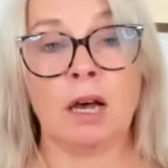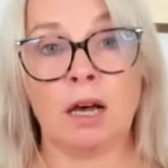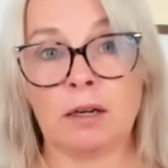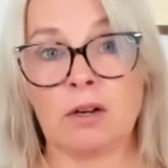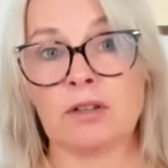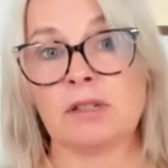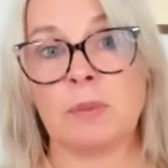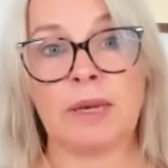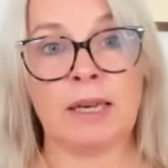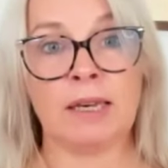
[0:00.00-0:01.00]
uh,
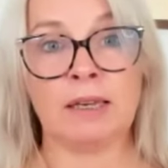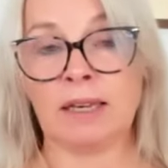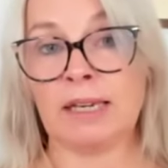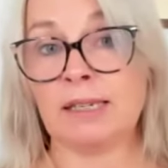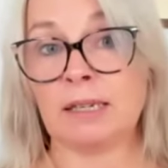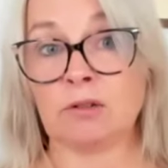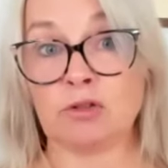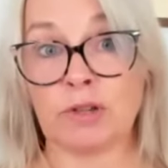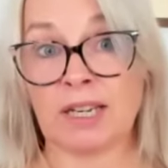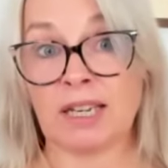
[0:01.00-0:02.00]
gossiping, eating or
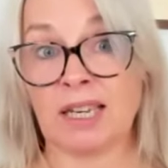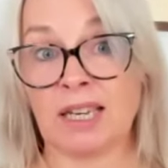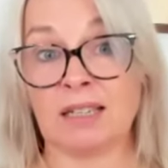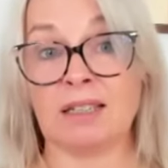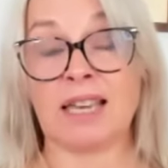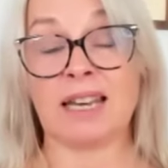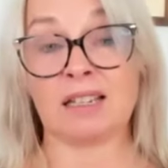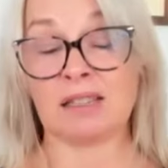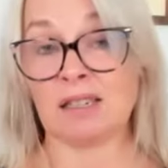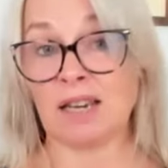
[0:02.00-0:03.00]
drinking,
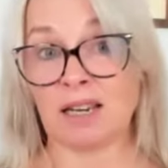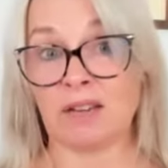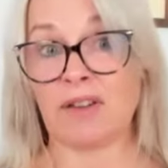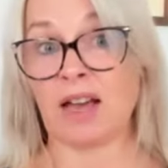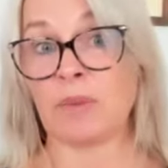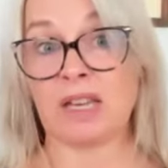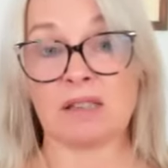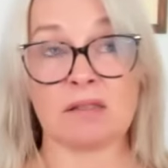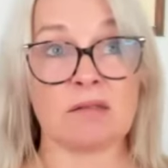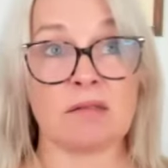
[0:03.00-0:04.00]
getting into negative
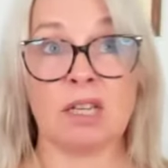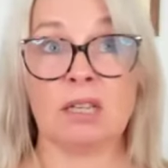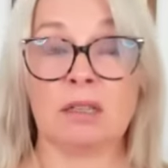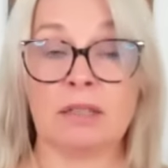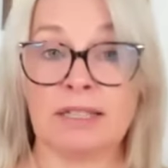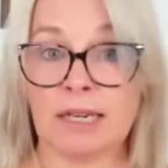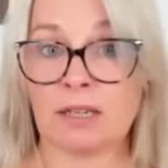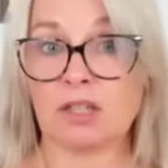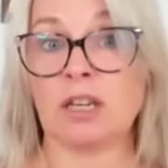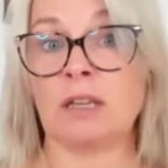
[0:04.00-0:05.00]
habits,
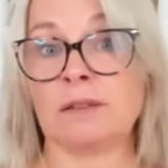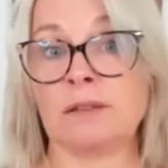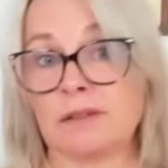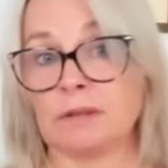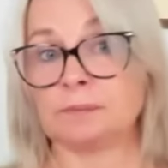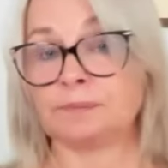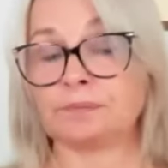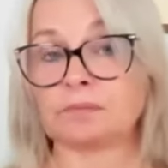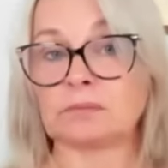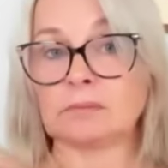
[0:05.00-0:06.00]
addictions,
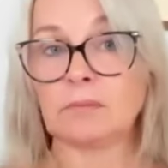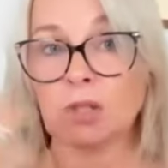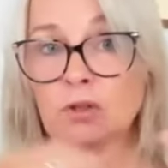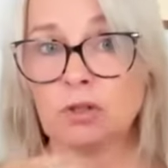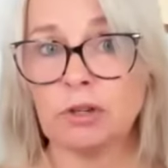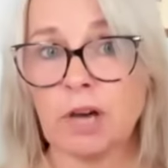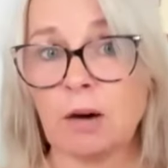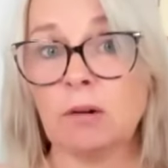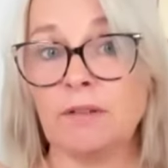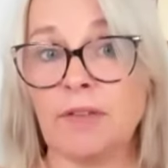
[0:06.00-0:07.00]

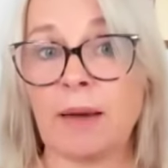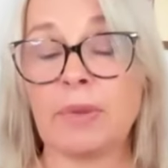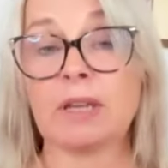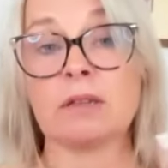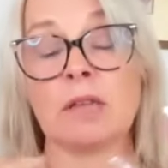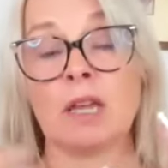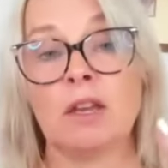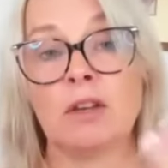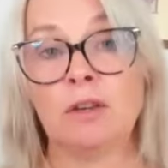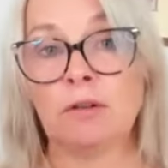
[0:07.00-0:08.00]
sugar, all of that, because
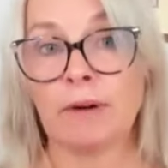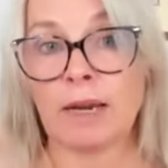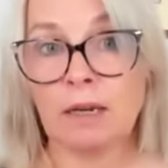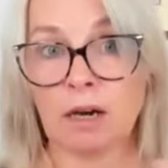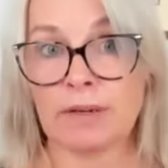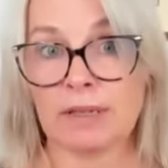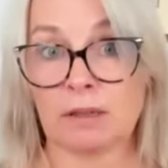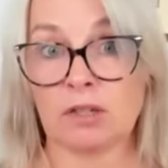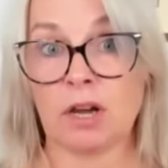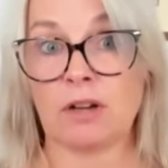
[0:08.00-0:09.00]
your ego is
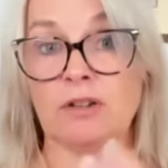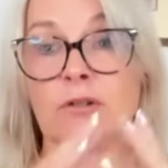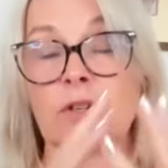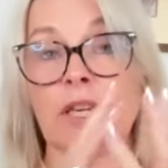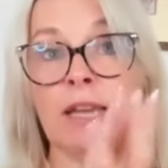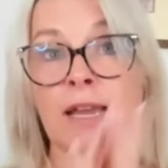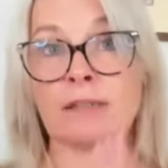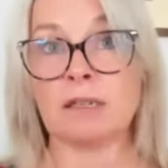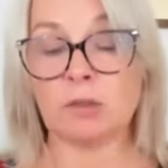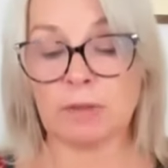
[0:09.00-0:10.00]
in charge. You're
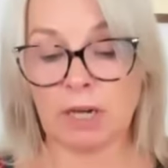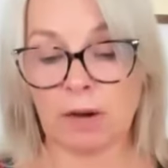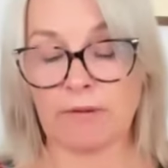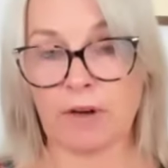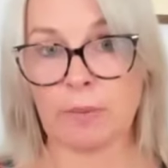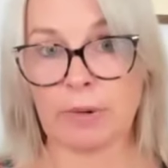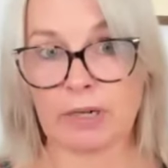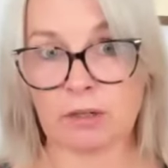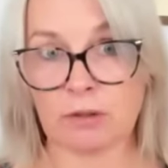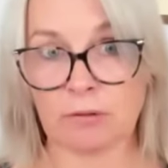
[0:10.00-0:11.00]
connecting to a lower
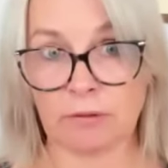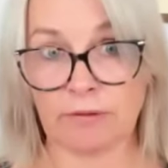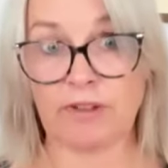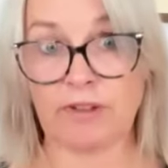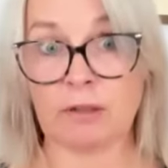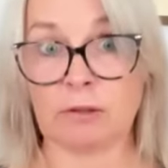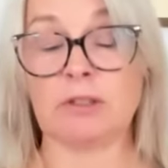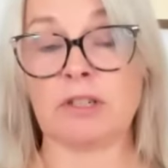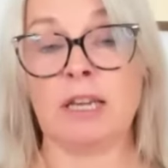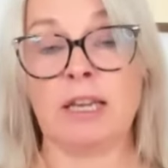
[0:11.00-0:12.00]
vibrational
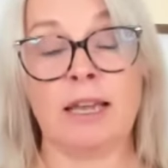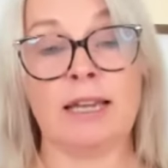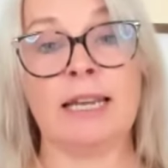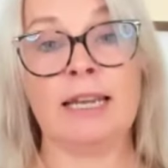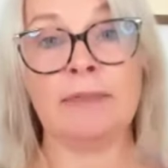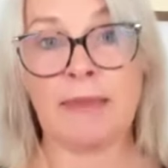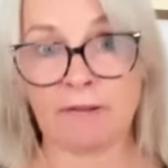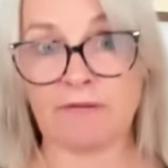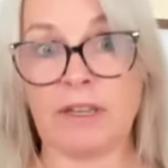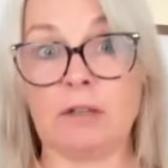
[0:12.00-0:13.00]
field. And in
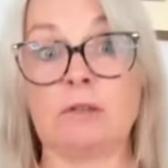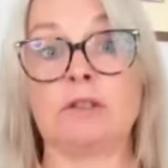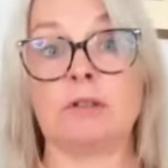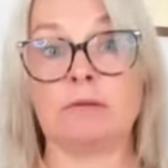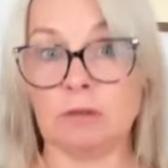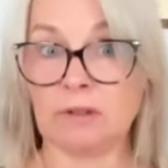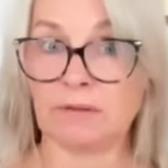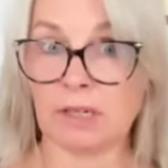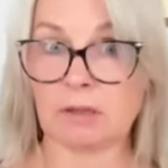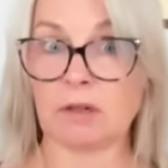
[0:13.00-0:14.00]
that field are all
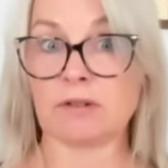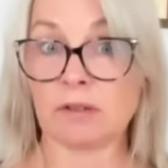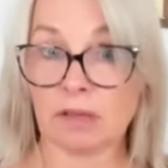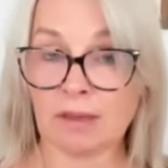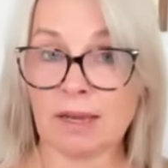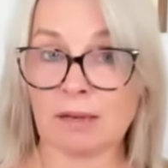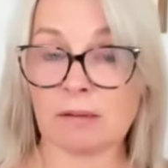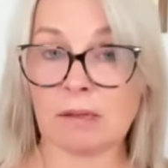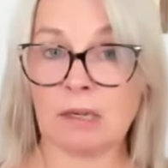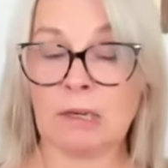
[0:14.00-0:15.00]
of these toxic
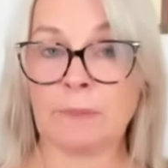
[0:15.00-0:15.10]
things.